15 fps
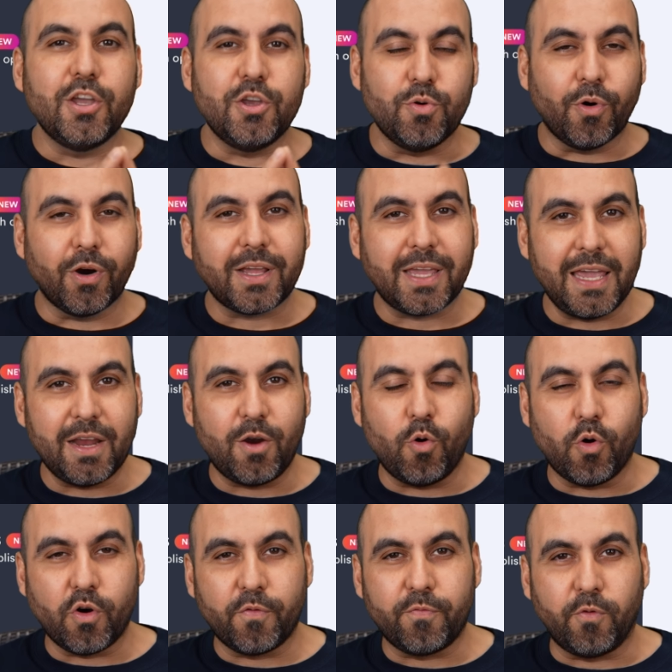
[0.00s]
your cake
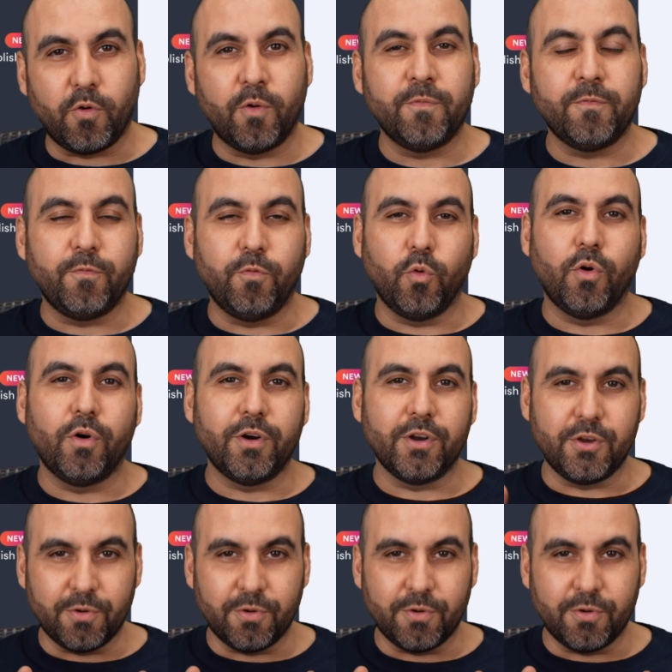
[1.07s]
order form for